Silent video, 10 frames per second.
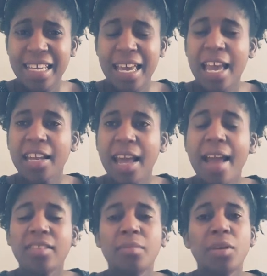And I
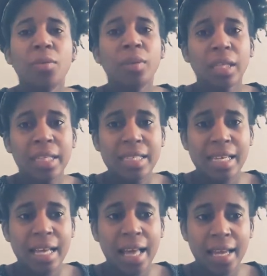have to be obedient to
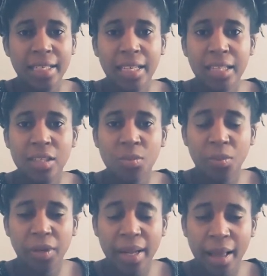God to get this
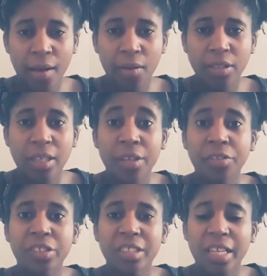word out, to
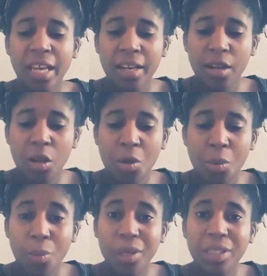understand
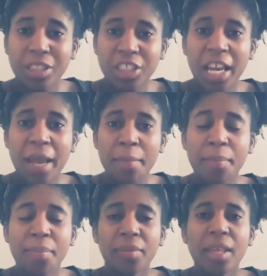what is shame.
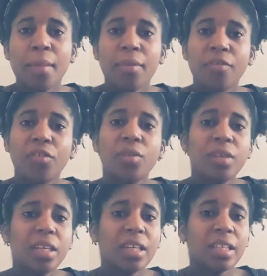Before
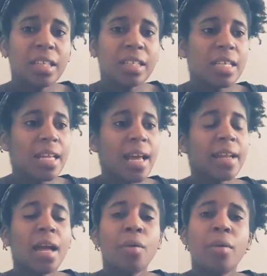we get into that,
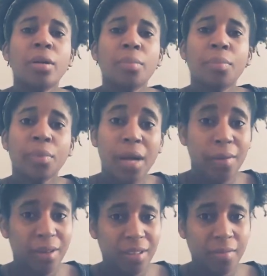I want to pray
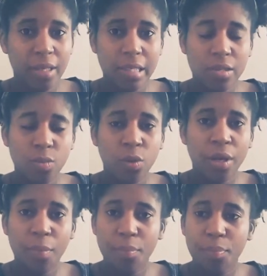with me this
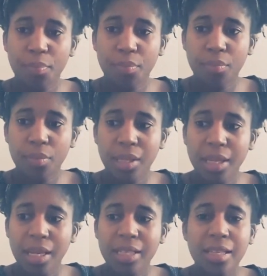morning,
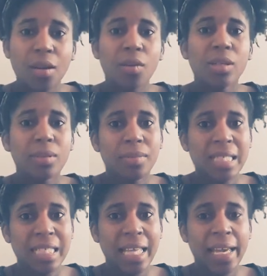because I don't want to be
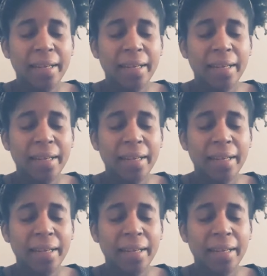misled.